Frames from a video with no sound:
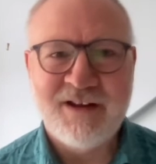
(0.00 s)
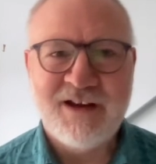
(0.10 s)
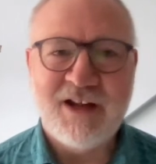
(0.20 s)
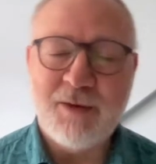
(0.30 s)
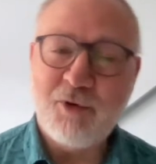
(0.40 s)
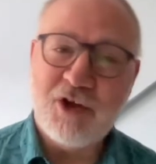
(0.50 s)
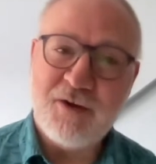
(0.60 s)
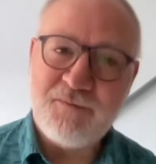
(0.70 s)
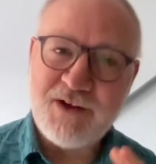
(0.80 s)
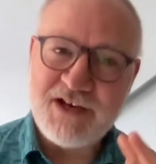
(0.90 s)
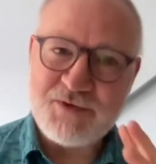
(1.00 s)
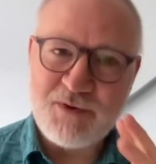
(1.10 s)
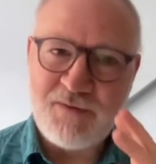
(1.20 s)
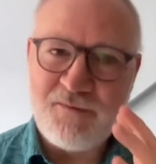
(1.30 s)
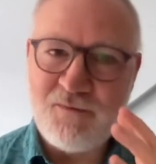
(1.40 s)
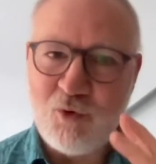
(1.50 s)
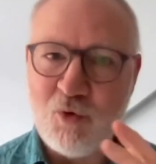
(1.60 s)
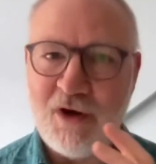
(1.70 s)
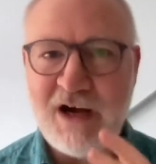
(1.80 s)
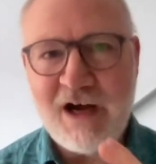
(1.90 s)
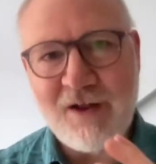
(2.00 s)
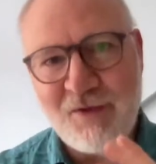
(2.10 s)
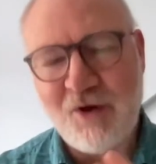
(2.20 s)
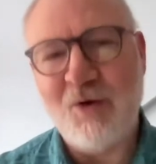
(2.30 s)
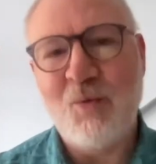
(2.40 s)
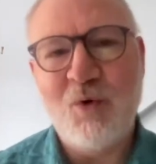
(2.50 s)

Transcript: And then we're going to finish with four other